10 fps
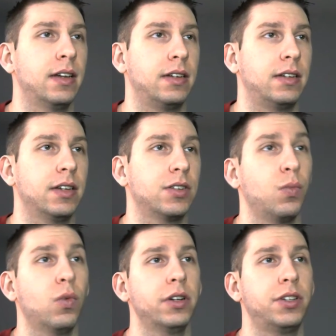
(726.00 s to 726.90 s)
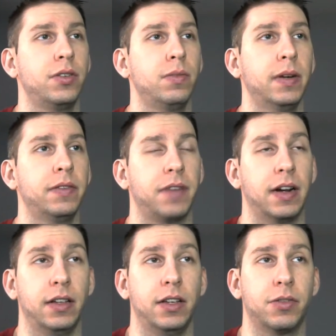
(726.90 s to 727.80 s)
doesn't want to, but
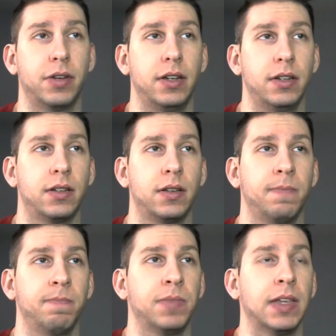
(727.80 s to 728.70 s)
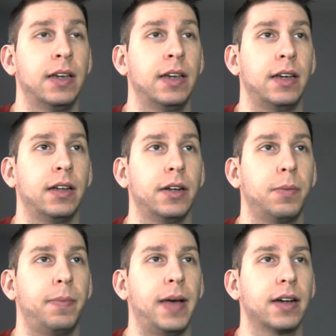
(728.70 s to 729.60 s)
finally agrees. He later
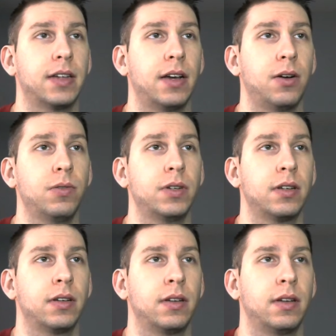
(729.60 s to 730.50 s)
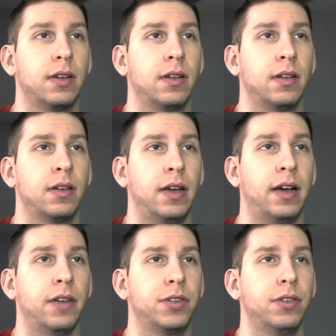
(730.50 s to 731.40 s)
backs out
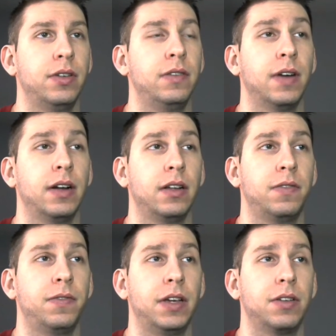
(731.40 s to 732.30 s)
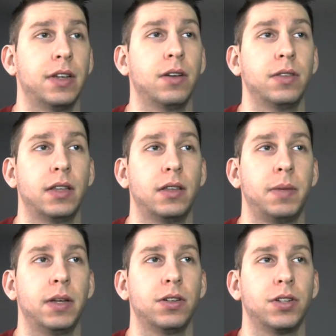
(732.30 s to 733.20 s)
after he finally figures out that the
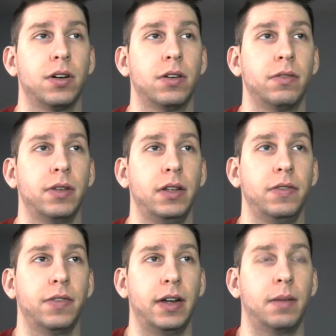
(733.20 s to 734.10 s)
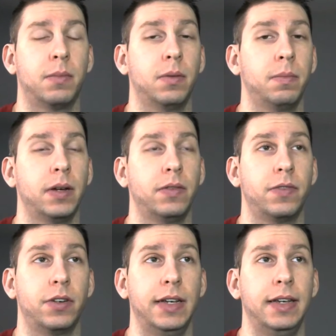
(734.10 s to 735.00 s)
pills aren't really for Amber, but
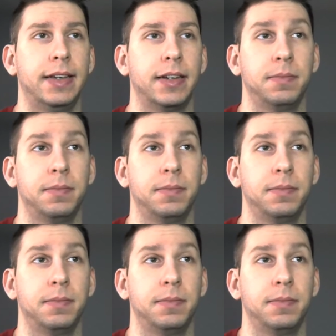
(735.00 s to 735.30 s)
for Negan.